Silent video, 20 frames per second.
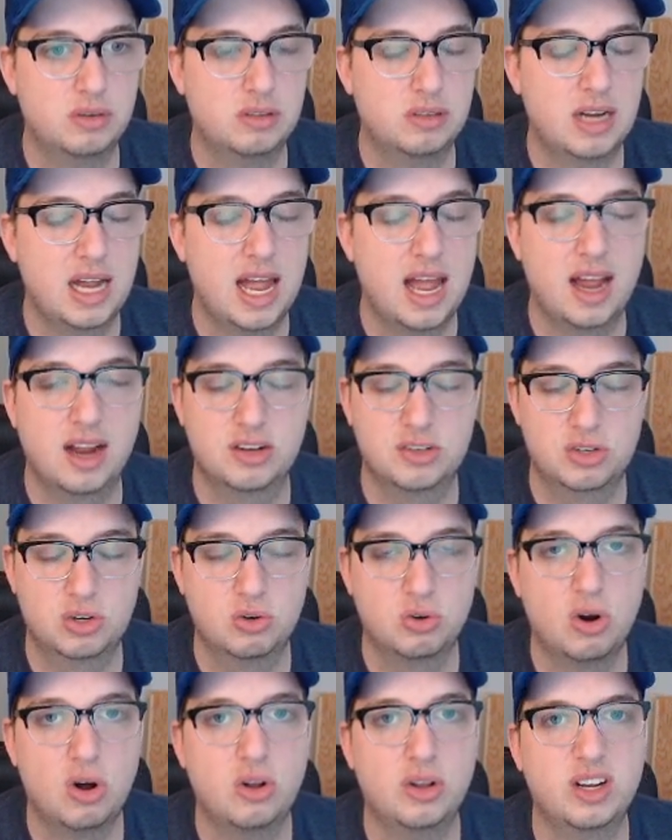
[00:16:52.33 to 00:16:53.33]
hex
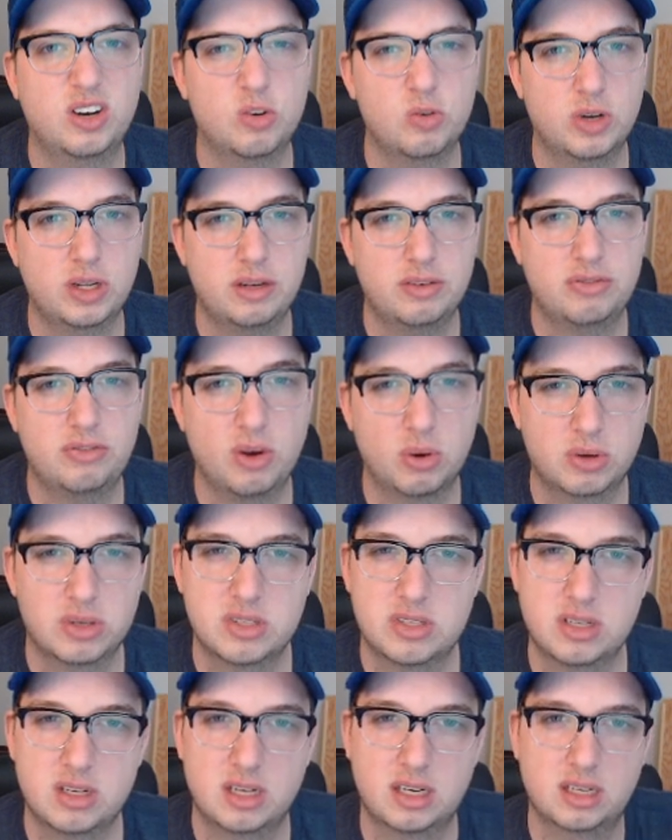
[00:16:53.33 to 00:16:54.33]
crawling or really
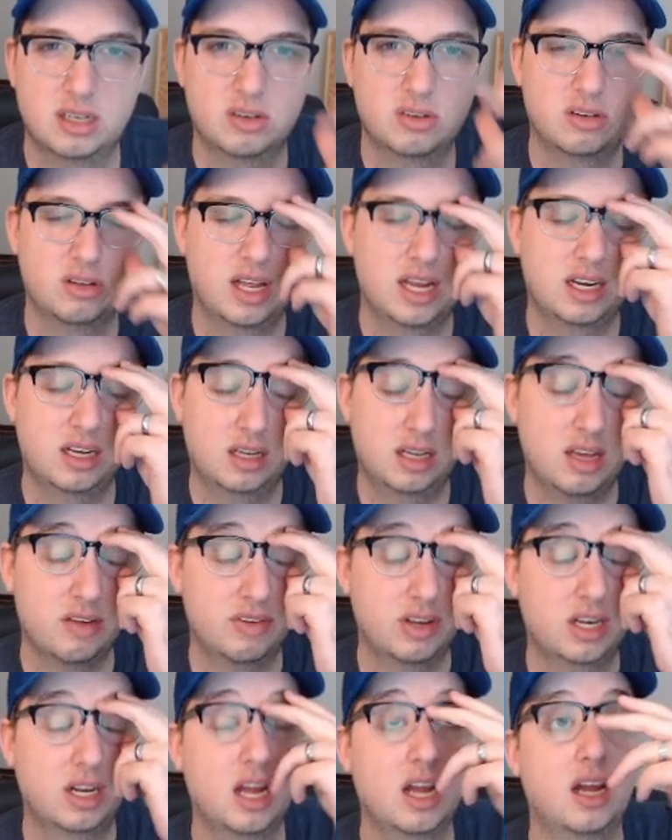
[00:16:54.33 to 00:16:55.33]
focusing or like
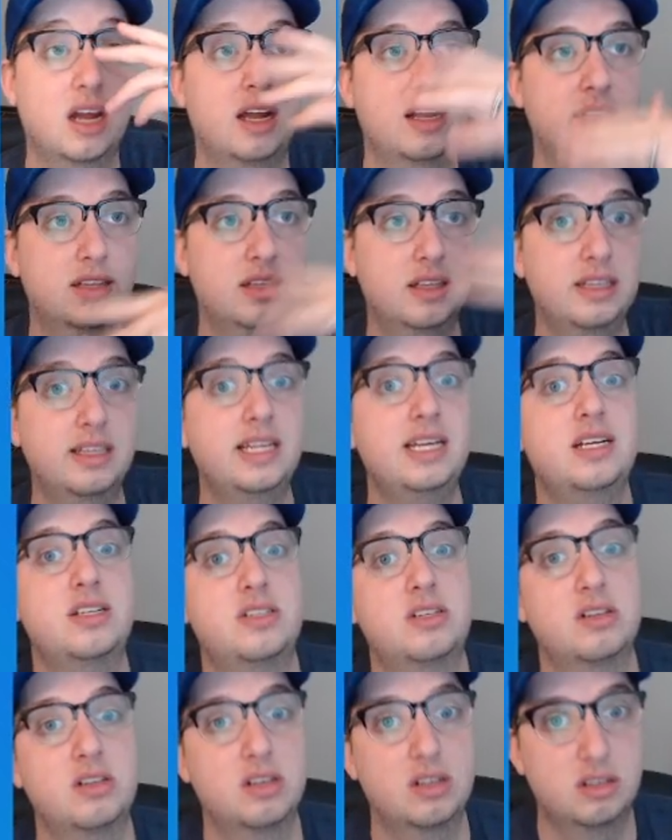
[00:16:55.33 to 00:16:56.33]
giving at
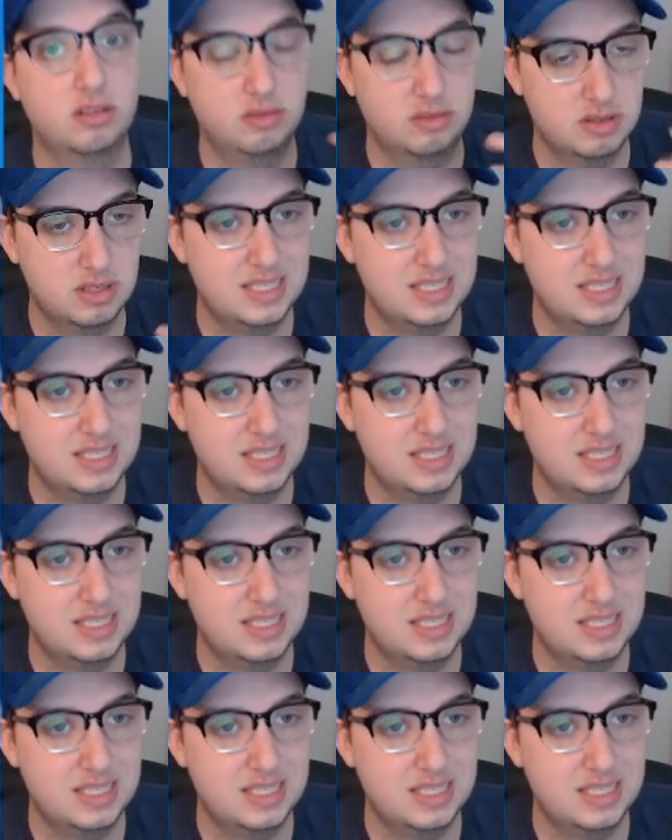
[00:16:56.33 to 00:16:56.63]
least a